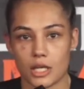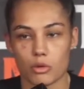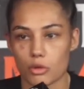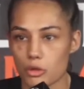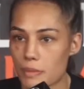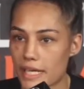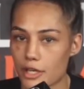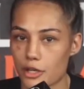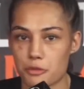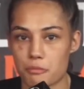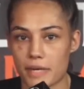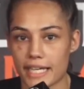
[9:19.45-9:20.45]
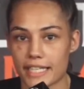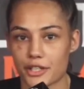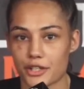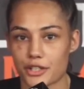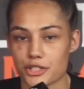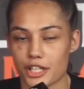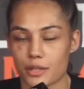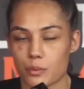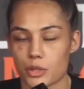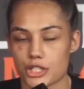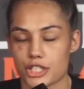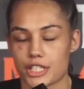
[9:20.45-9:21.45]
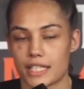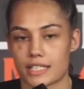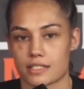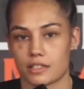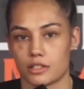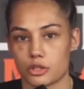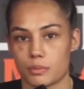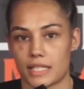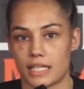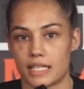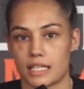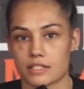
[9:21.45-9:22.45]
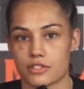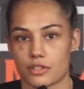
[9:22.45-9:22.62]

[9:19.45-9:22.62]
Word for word: we're all back home backing her, trying to watch it, and it's a little bit hard.